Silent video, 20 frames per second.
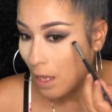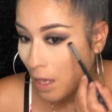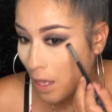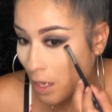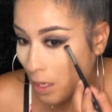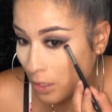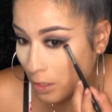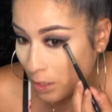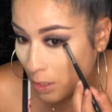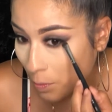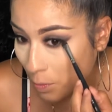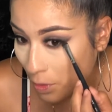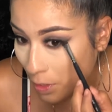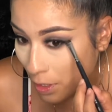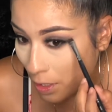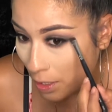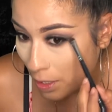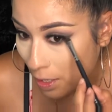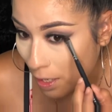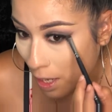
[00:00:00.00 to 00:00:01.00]
And also
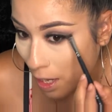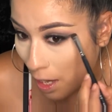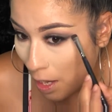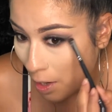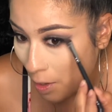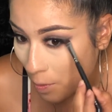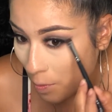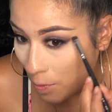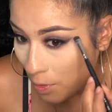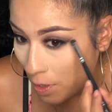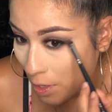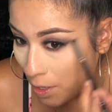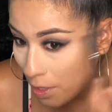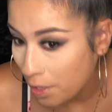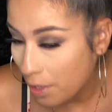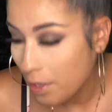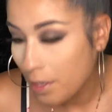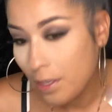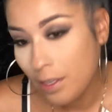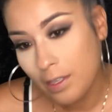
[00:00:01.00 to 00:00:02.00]
bringing it outward
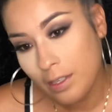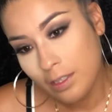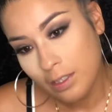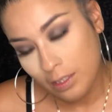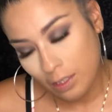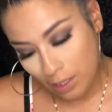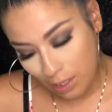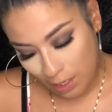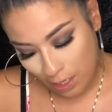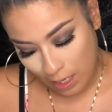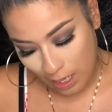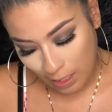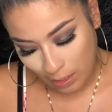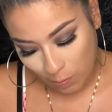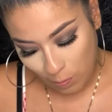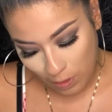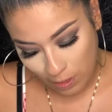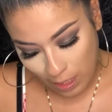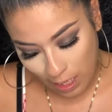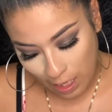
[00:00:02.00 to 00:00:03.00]
to connect
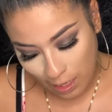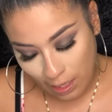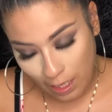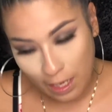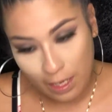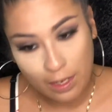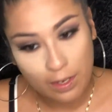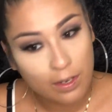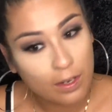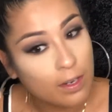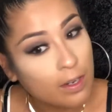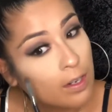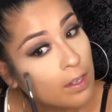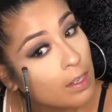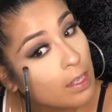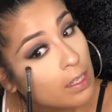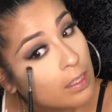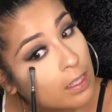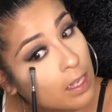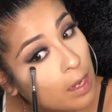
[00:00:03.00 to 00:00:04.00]
with that liner,
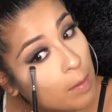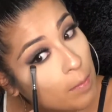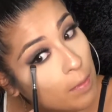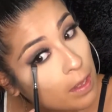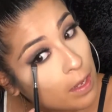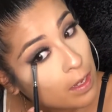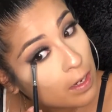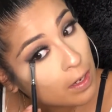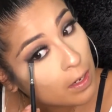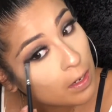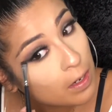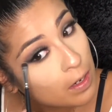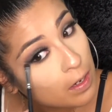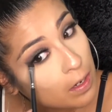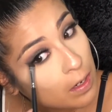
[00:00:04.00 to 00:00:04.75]
the top liner.